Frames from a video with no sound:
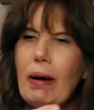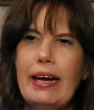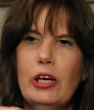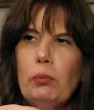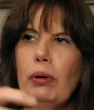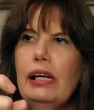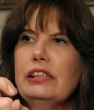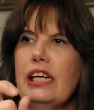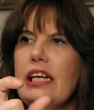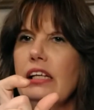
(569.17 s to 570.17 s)
my
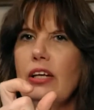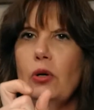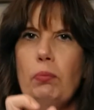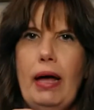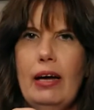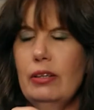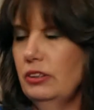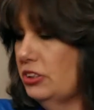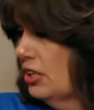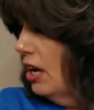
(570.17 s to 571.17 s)
earbuds in a little
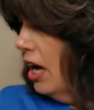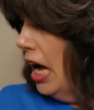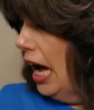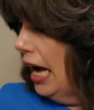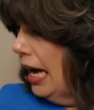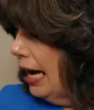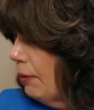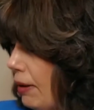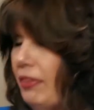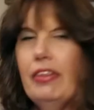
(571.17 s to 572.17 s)
pouch,
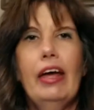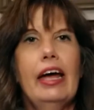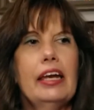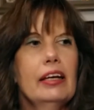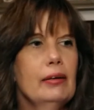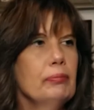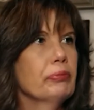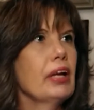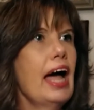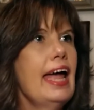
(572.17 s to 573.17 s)
uh, and, and, um,
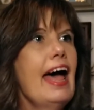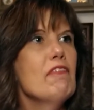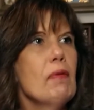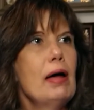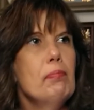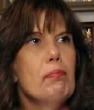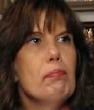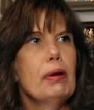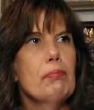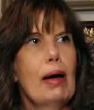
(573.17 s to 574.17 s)
I have my,
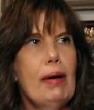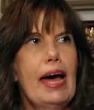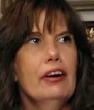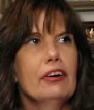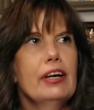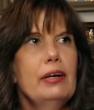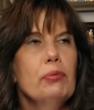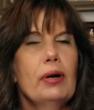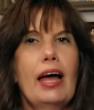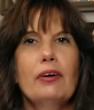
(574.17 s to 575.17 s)
my battery
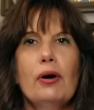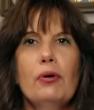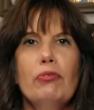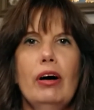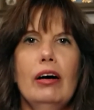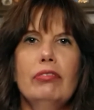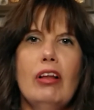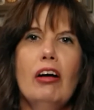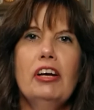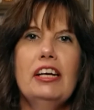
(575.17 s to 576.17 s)
when I go, uh,
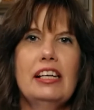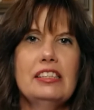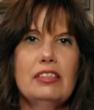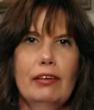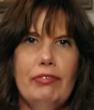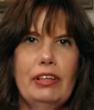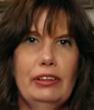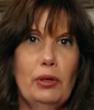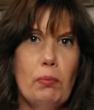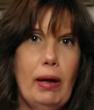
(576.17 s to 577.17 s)
vlogging and stuff in
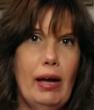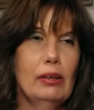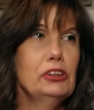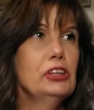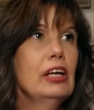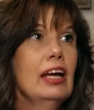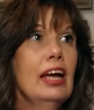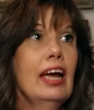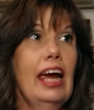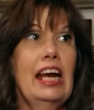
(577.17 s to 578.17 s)
a little pouch,
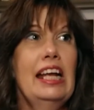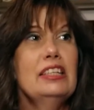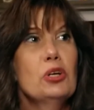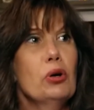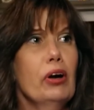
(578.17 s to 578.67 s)
and it's